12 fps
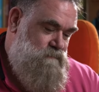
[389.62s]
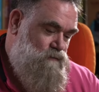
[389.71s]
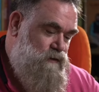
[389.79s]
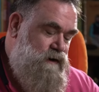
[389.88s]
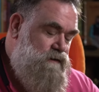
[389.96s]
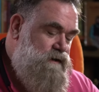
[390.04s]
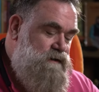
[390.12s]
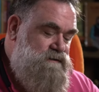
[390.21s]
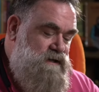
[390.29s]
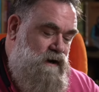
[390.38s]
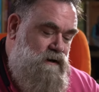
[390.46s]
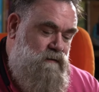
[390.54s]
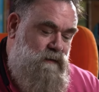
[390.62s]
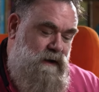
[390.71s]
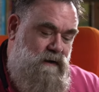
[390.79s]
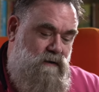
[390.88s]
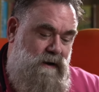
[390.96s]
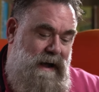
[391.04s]
we are going to talk
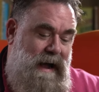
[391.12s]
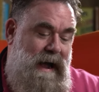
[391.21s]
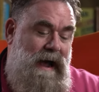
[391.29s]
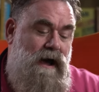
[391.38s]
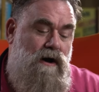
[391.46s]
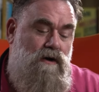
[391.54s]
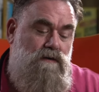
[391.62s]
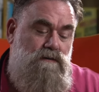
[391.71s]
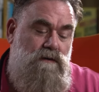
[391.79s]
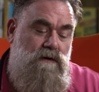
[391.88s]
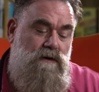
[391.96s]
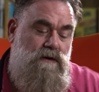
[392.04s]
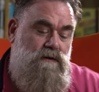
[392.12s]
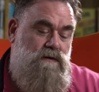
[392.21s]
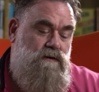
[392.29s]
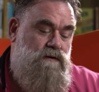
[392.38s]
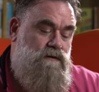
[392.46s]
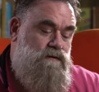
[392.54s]
about how
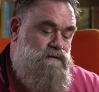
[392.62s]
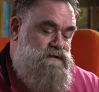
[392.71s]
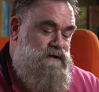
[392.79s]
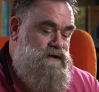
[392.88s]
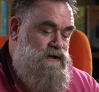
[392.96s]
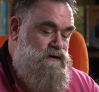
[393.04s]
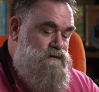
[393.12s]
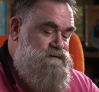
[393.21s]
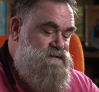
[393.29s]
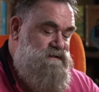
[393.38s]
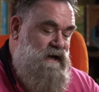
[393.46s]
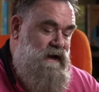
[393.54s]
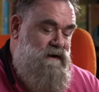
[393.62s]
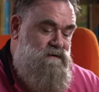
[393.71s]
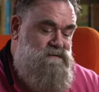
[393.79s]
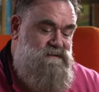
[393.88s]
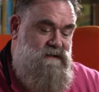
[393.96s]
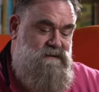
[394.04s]
to use tire
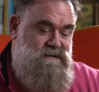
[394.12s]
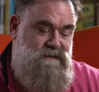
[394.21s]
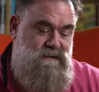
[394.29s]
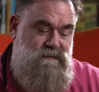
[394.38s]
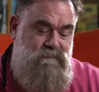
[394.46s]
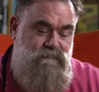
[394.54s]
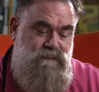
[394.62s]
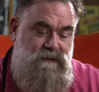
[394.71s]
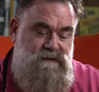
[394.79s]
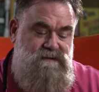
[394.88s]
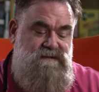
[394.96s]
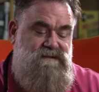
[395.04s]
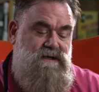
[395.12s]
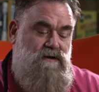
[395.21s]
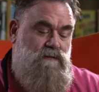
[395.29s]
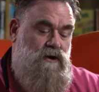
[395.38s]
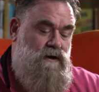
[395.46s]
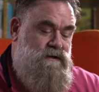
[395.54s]
season to steal
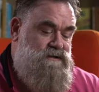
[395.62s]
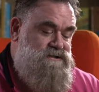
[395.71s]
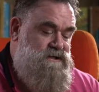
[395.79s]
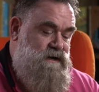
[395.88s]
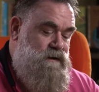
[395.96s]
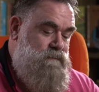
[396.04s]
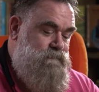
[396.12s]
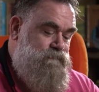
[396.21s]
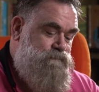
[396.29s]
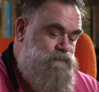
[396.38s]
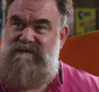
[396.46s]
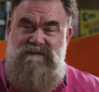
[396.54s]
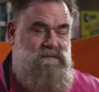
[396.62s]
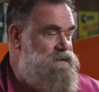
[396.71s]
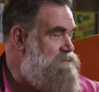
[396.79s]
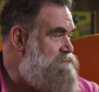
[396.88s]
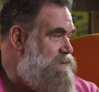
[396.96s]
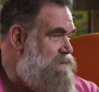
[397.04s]
market share.
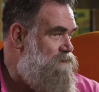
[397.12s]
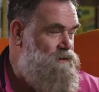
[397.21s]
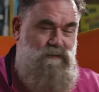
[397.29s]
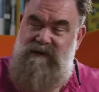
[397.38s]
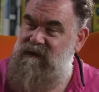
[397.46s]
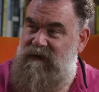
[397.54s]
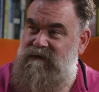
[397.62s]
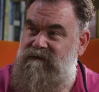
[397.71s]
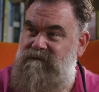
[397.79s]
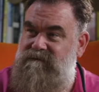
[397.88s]
It's like Armageddon.